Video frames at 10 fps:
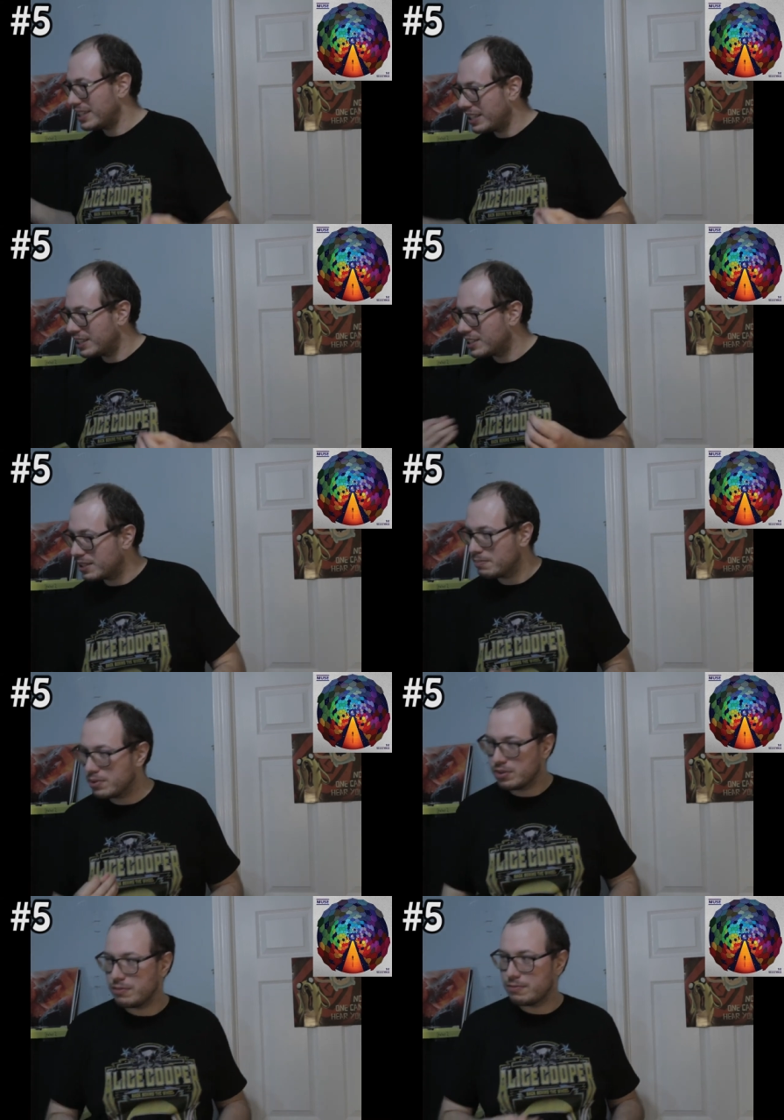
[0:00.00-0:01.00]
think it's some
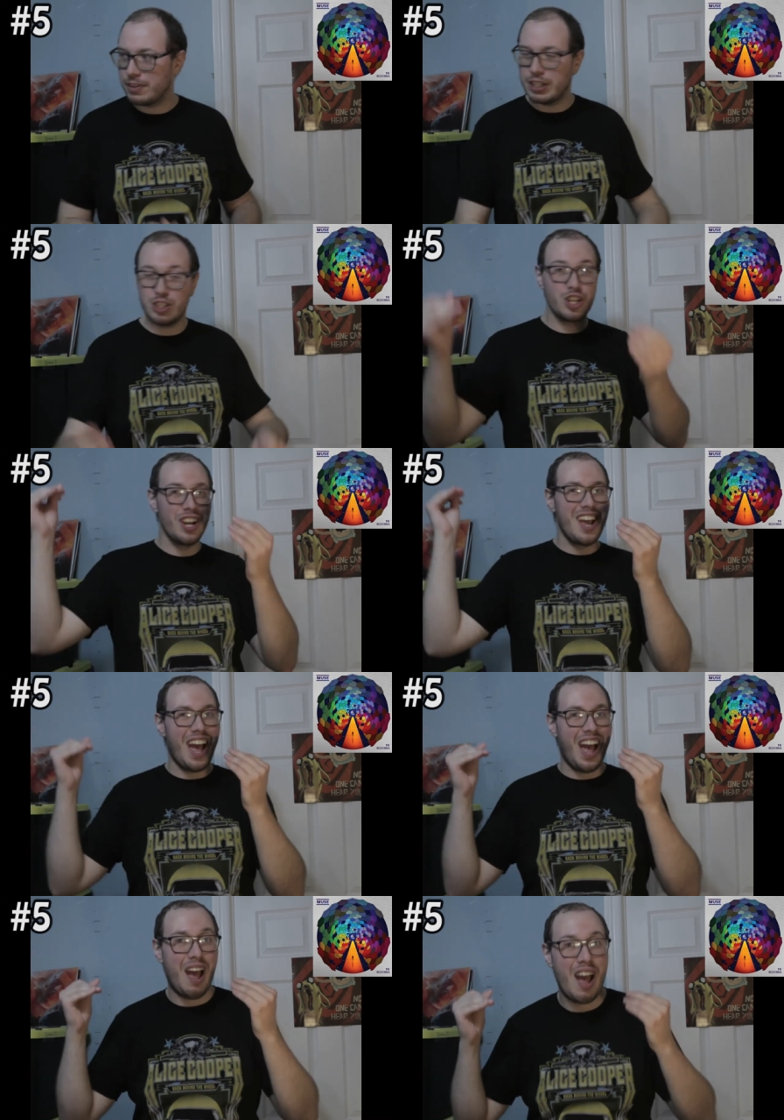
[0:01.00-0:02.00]
sort of French
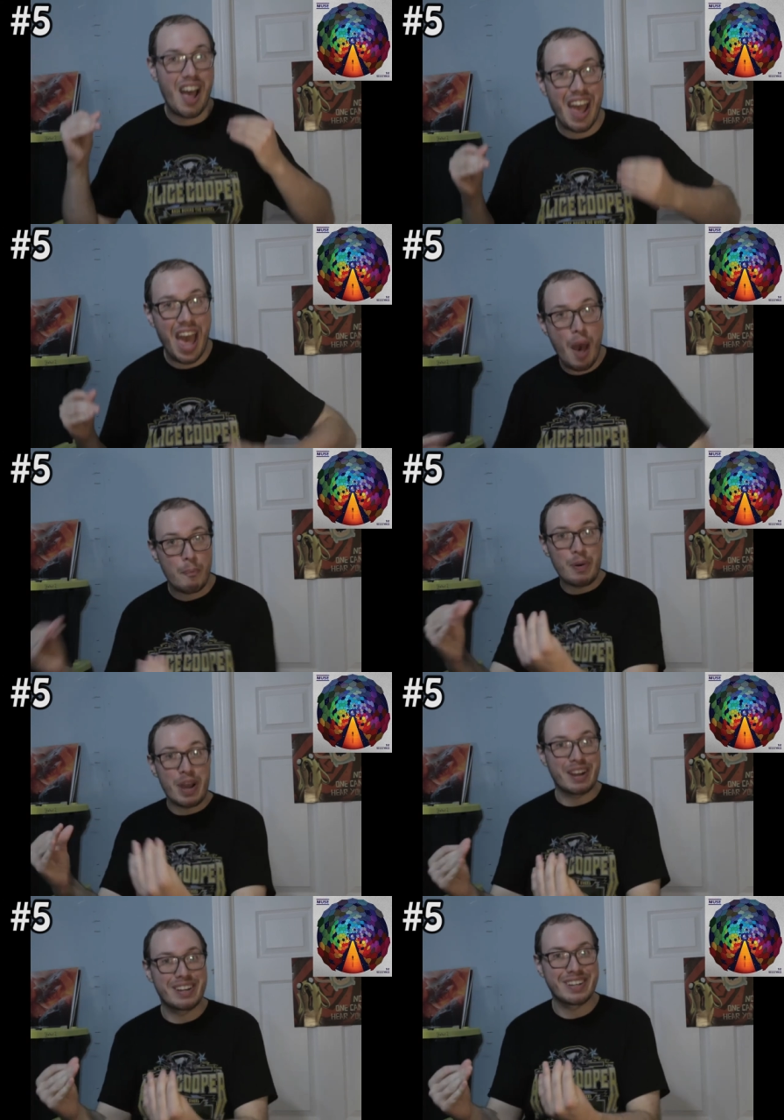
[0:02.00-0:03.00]

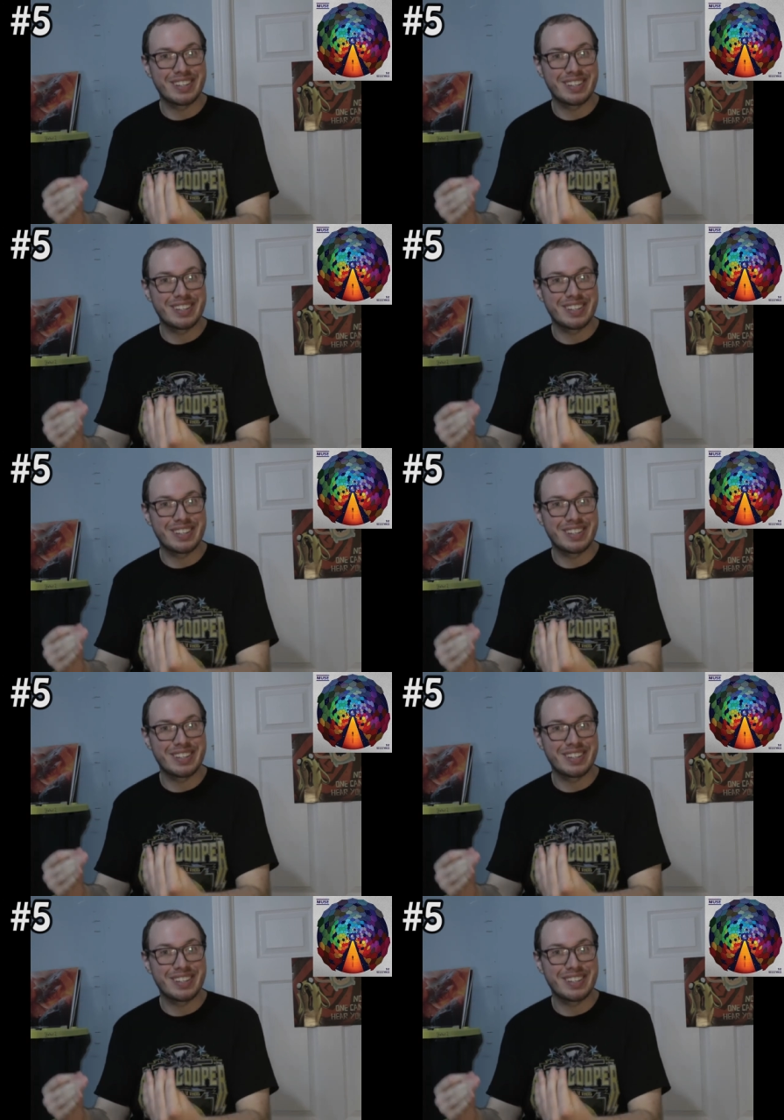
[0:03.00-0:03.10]
epic.